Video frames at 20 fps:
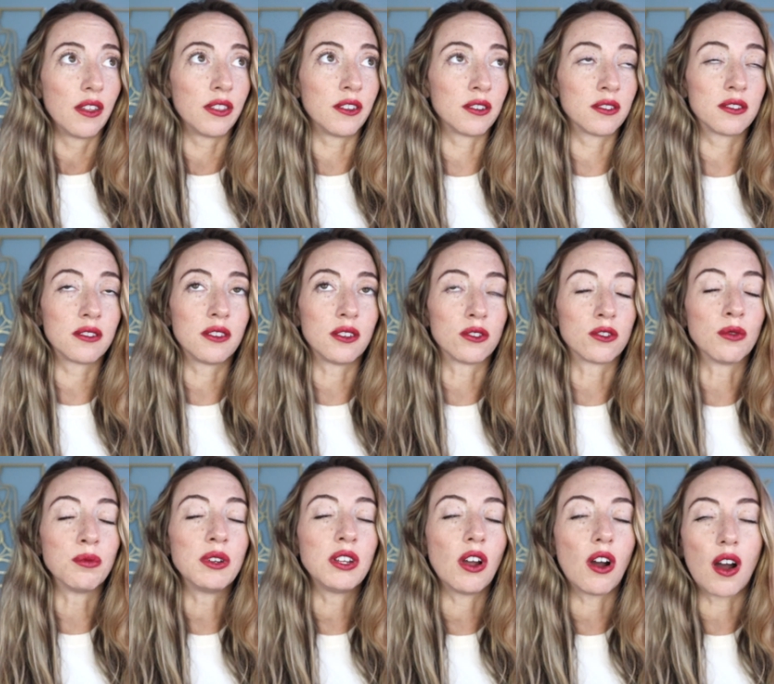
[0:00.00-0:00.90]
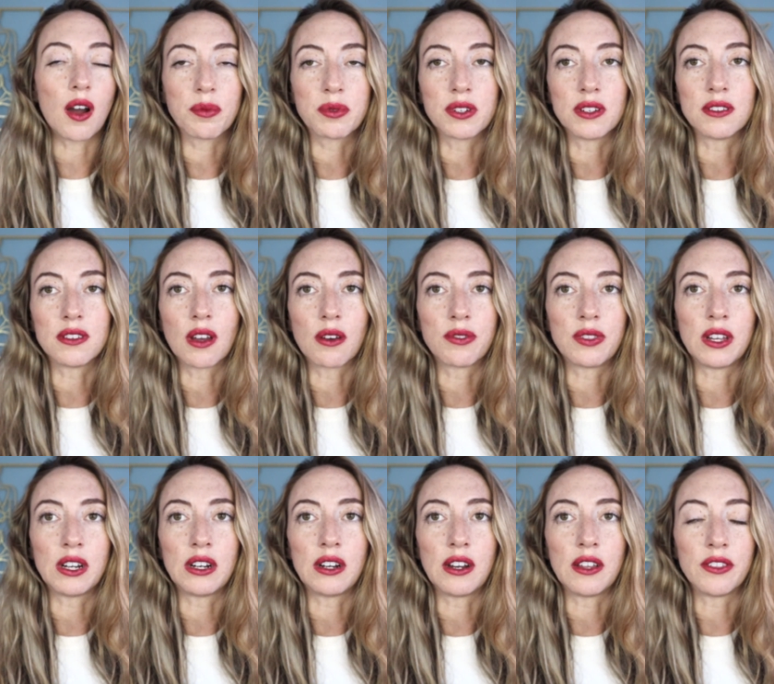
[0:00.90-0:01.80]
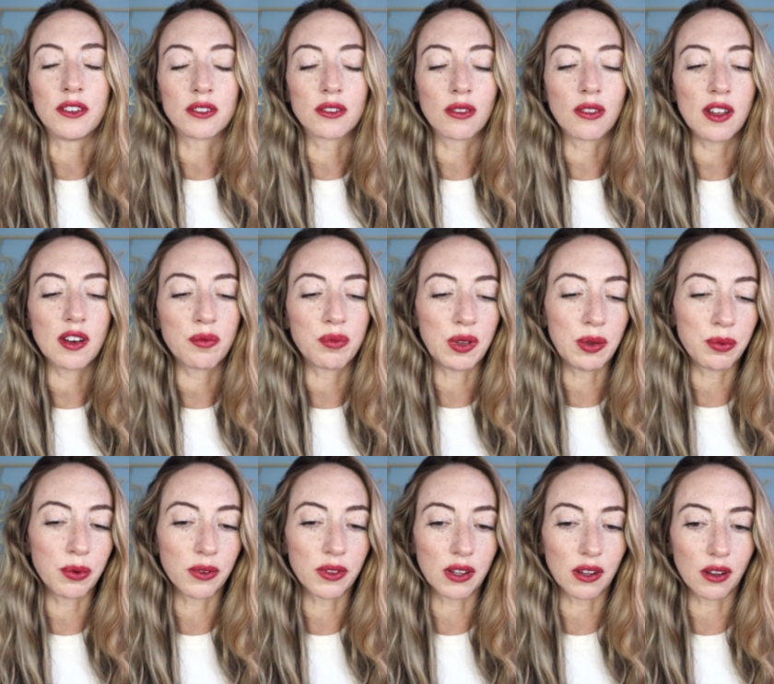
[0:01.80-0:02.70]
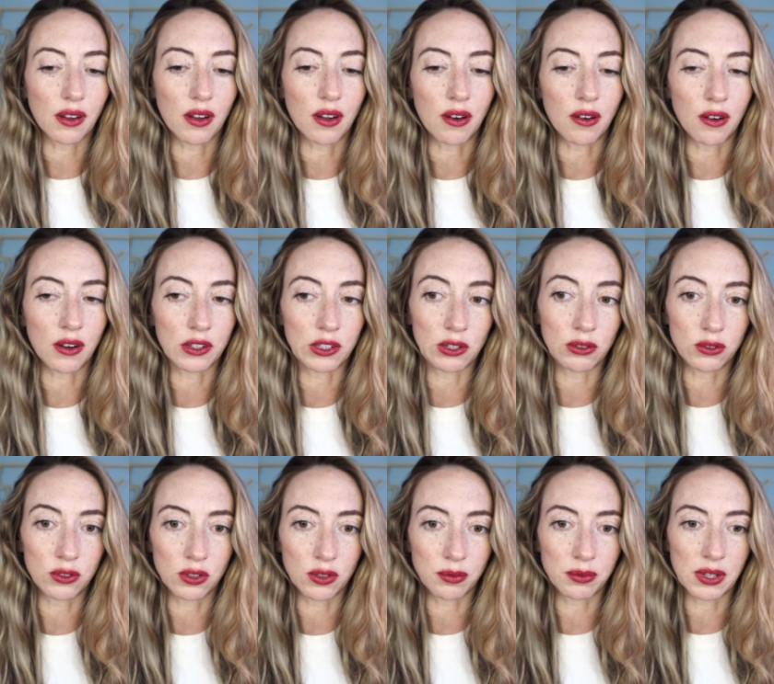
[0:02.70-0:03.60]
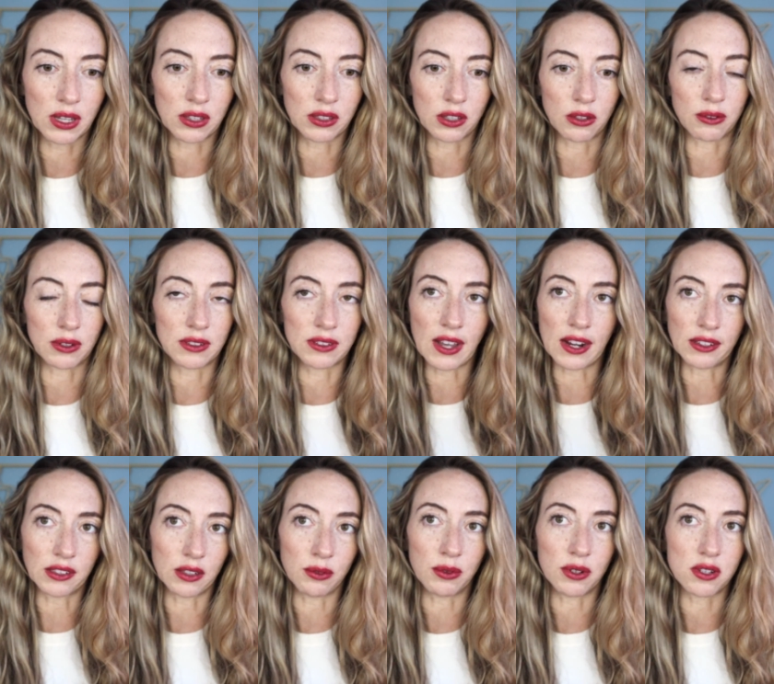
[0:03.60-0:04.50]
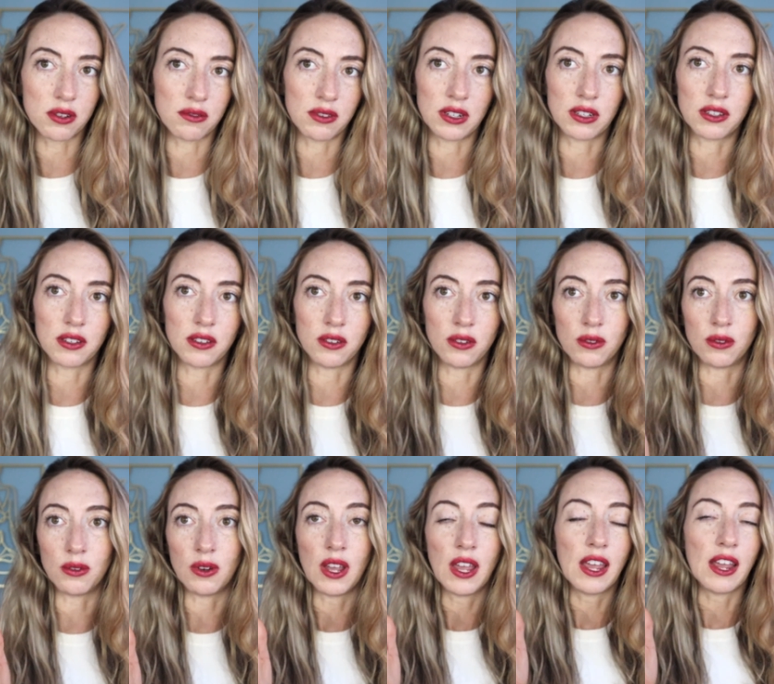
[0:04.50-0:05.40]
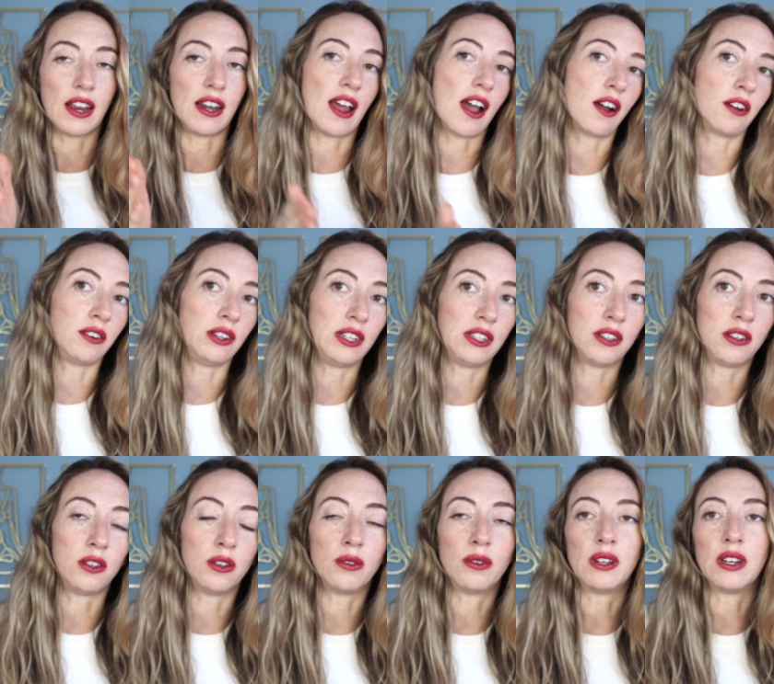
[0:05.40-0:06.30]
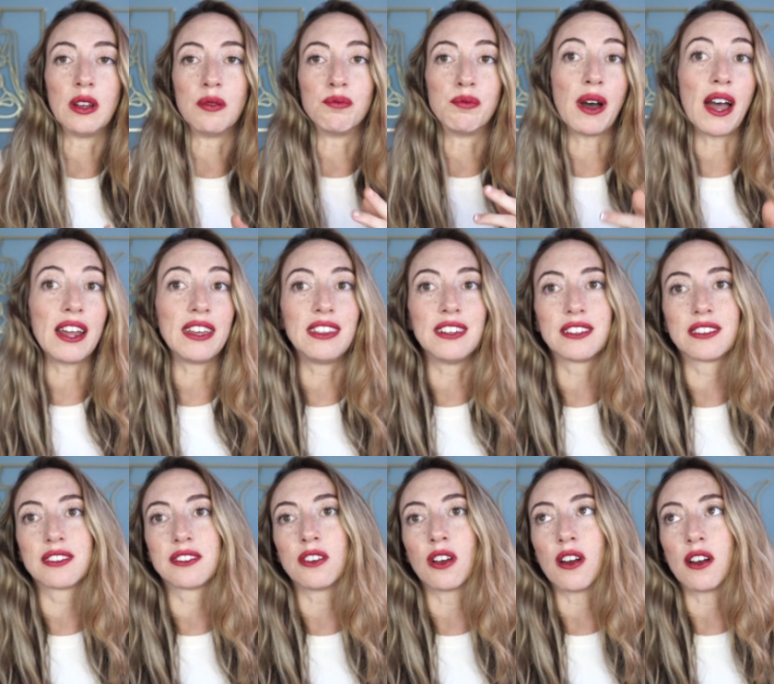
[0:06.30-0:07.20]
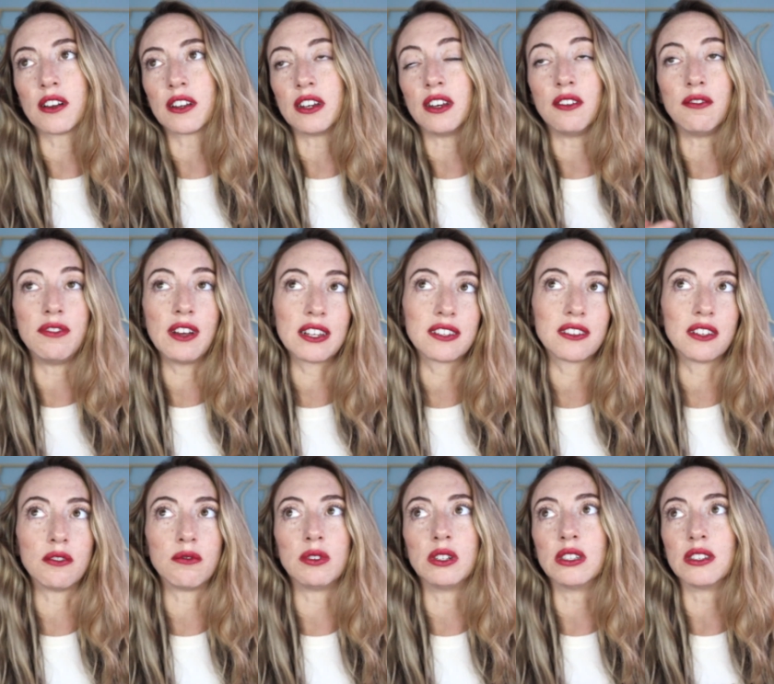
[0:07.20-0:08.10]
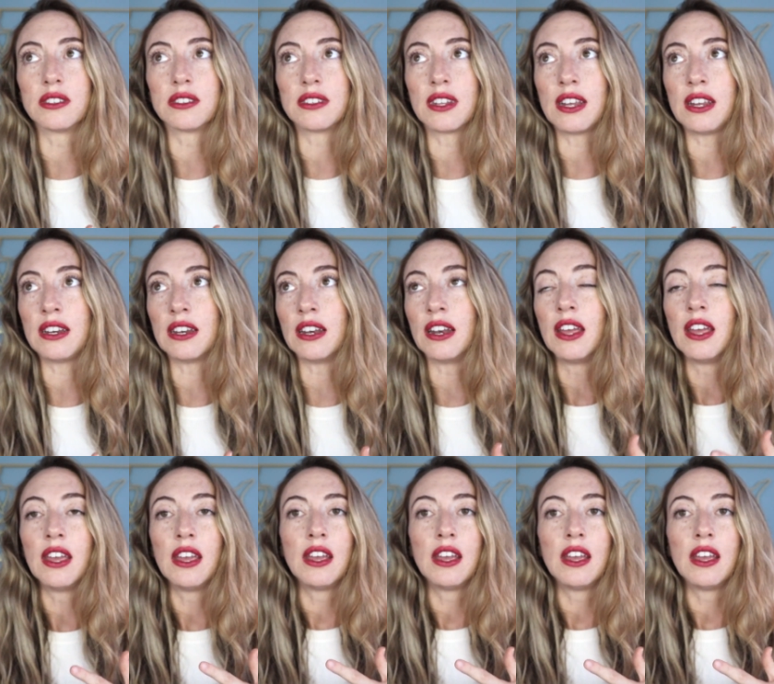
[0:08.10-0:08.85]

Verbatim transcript: there's so many options out there, and there's a lot of people that are on YouTube telling you exactly what you need to do and how you need to do it, and buy this stock and invest in real estate, and